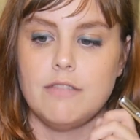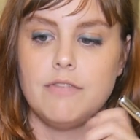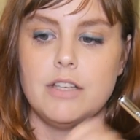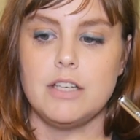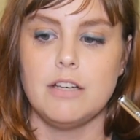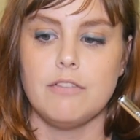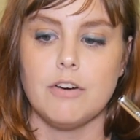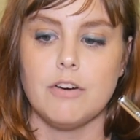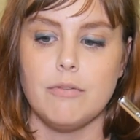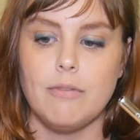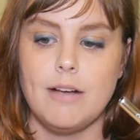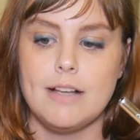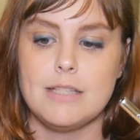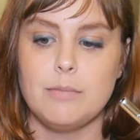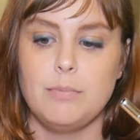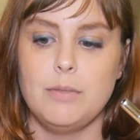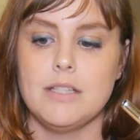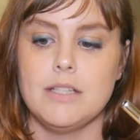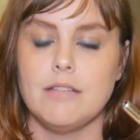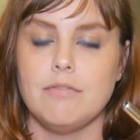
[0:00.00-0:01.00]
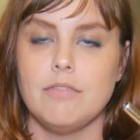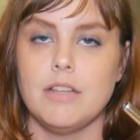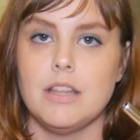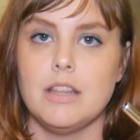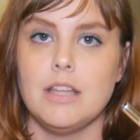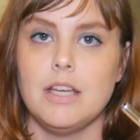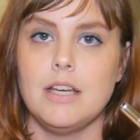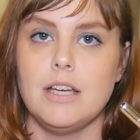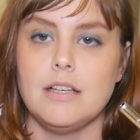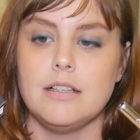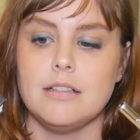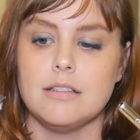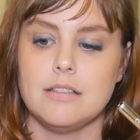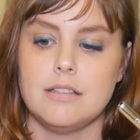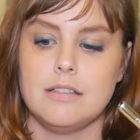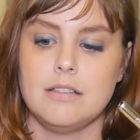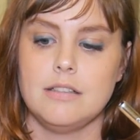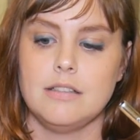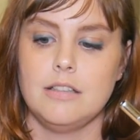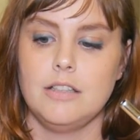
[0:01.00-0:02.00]
of the different recipes of the
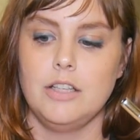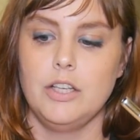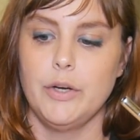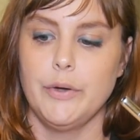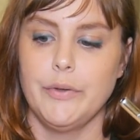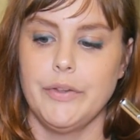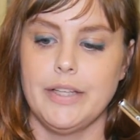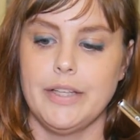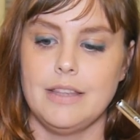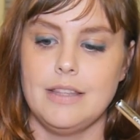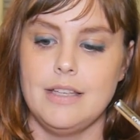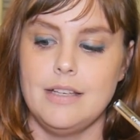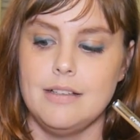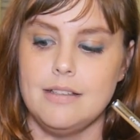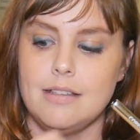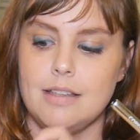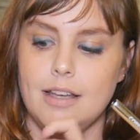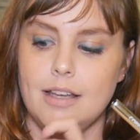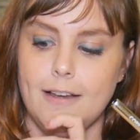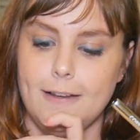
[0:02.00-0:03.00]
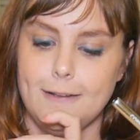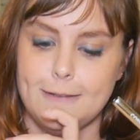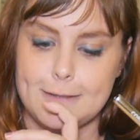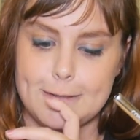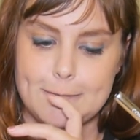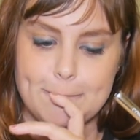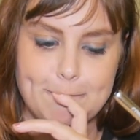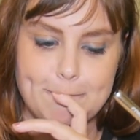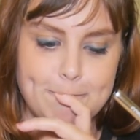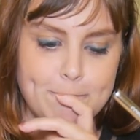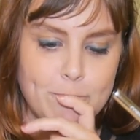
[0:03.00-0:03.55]
things, you know, like these things.